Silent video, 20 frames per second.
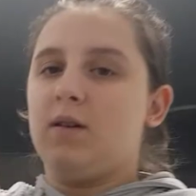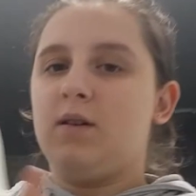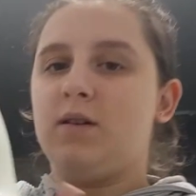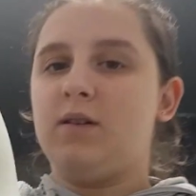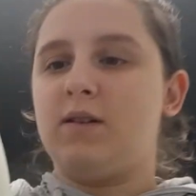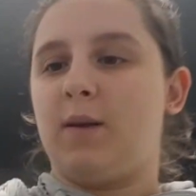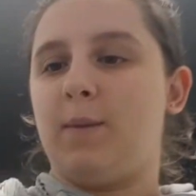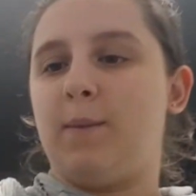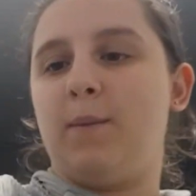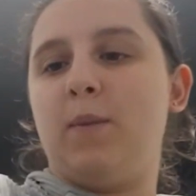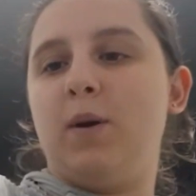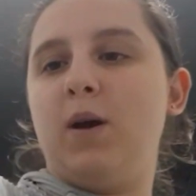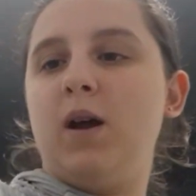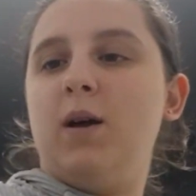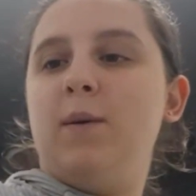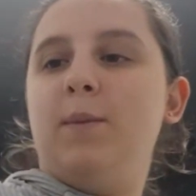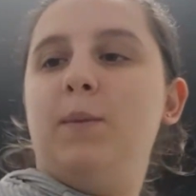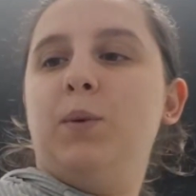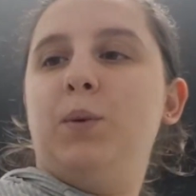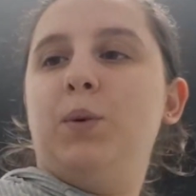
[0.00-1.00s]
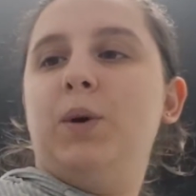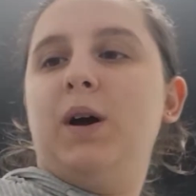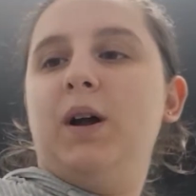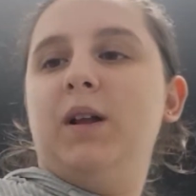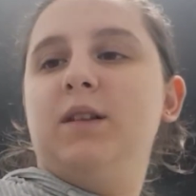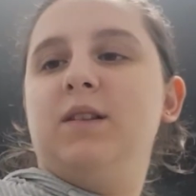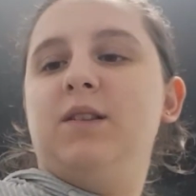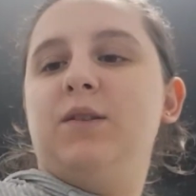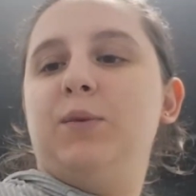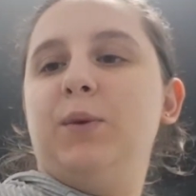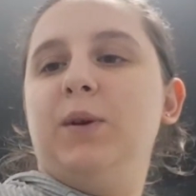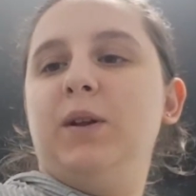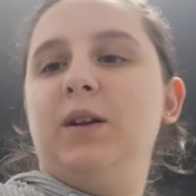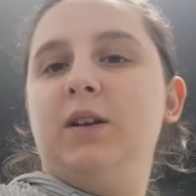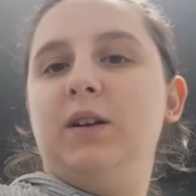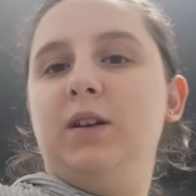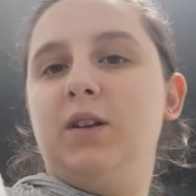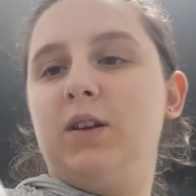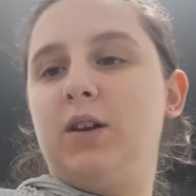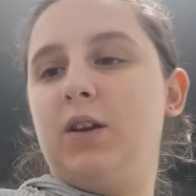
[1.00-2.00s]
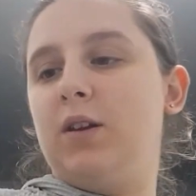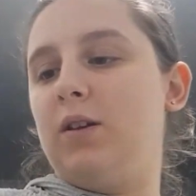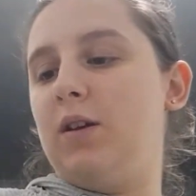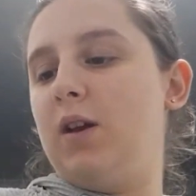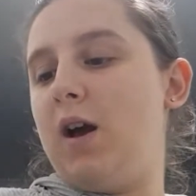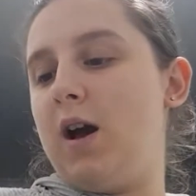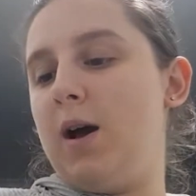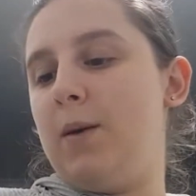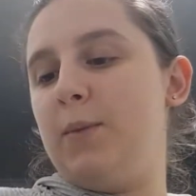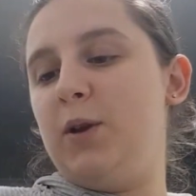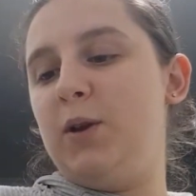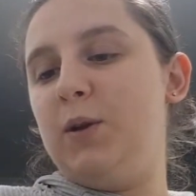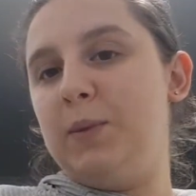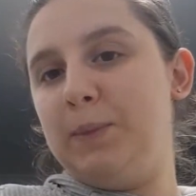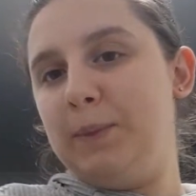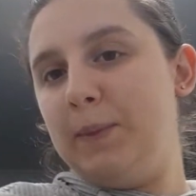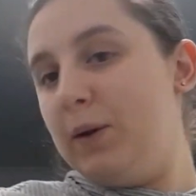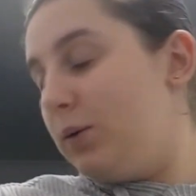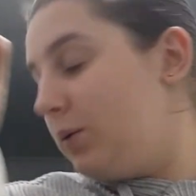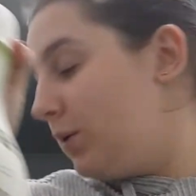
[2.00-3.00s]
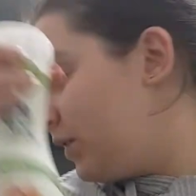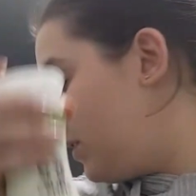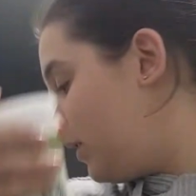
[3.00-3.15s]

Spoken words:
some more unsweetened almond milk,